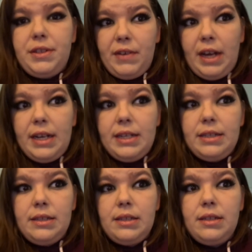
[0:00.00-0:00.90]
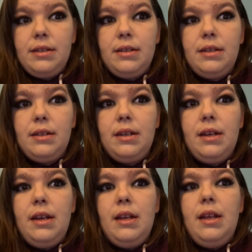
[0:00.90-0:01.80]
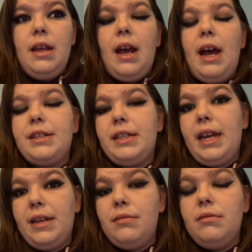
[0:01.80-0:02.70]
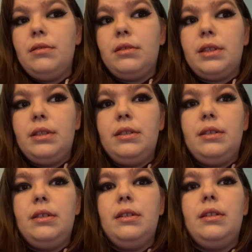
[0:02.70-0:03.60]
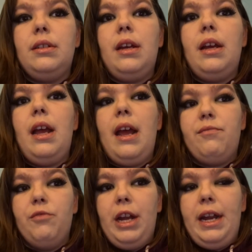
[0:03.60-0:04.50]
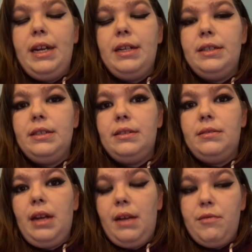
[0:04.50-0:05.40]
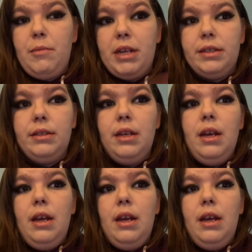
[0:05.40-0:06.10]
Device had killed Henry Mitten,